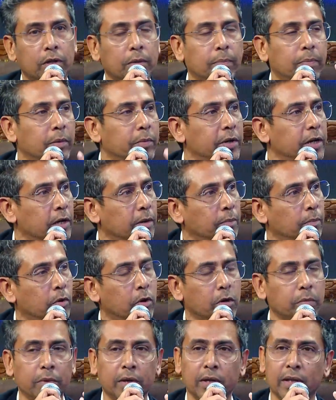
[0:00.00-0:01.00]
the permanent
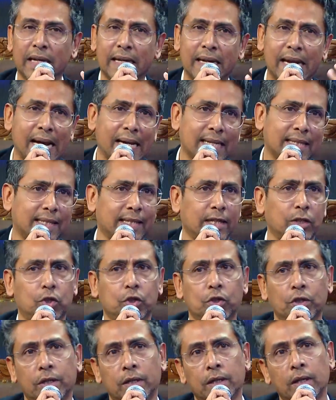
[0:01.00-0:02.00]
employment, the
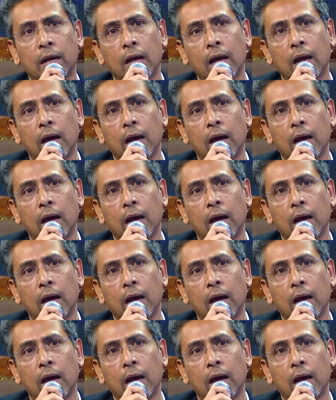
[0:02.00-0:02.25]
taxation,